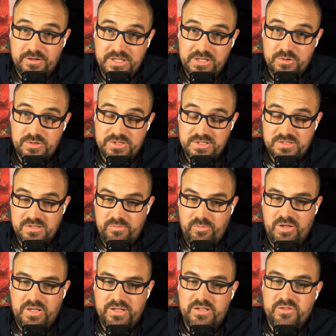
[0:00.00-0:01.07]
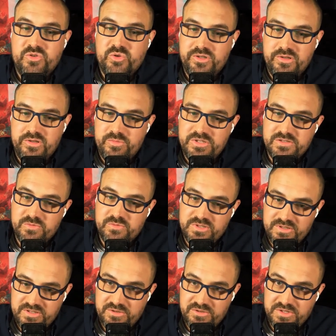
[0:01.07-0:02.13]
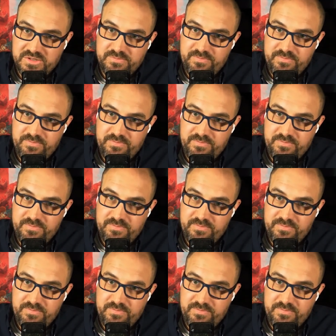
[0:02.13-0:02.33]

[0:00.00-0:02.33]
ecosystem like Ethereum is with Ethereum.